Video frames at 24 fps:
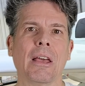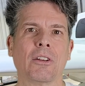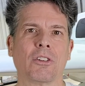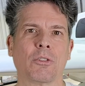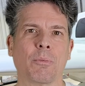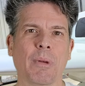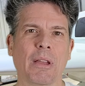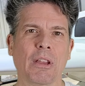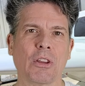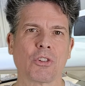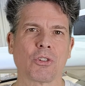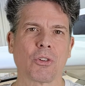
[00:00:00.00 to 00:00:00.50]
to
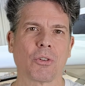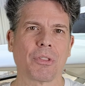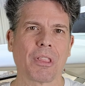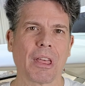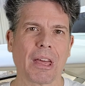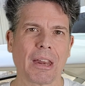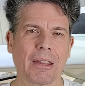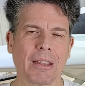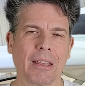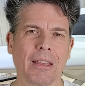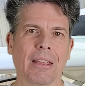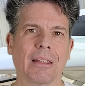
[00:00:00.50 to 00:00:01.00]
make sure
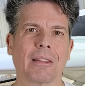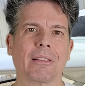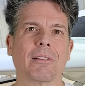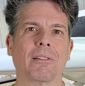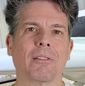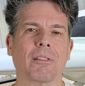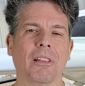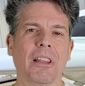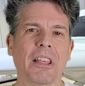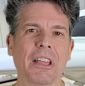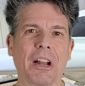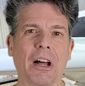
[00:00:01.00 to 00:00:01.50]
that it
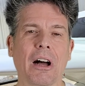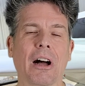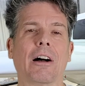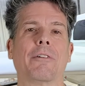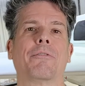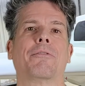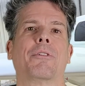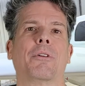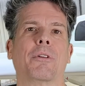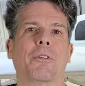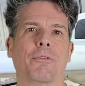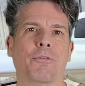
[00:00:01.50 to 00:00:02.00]
lit
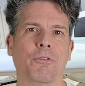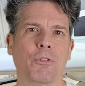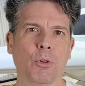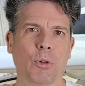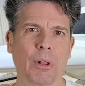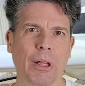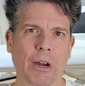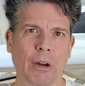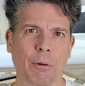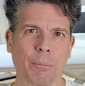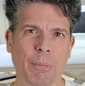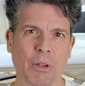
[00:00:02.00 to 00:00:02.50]
off the
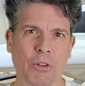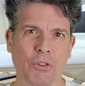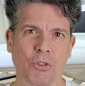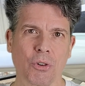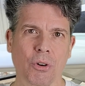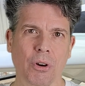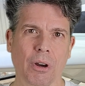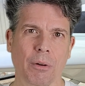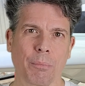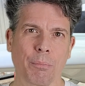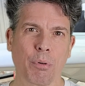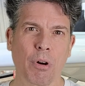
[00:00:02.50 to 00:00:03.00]
fuel-air
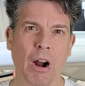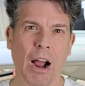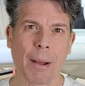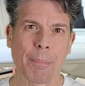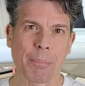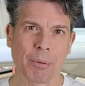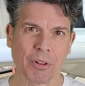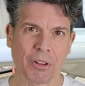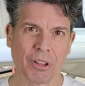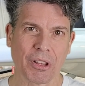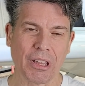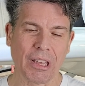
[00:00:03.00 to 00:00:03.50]
mixture
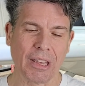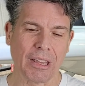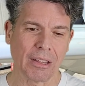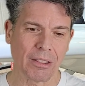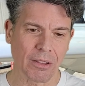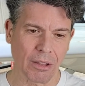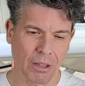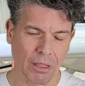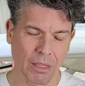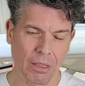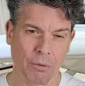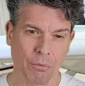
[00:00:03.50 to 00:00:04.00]
properly in
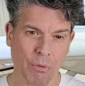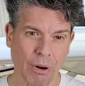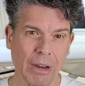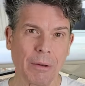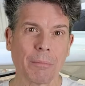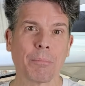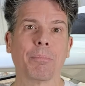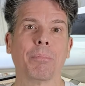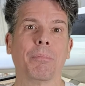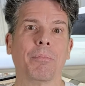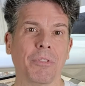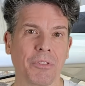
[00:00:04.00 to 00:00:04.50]
the right
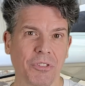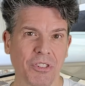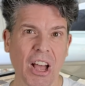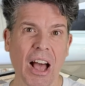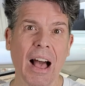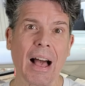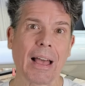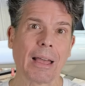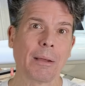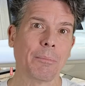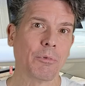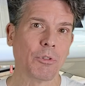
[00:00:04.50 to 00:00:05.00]

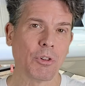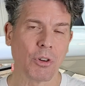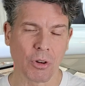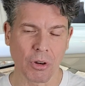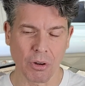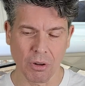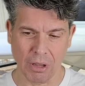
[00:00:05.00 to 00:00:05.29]
time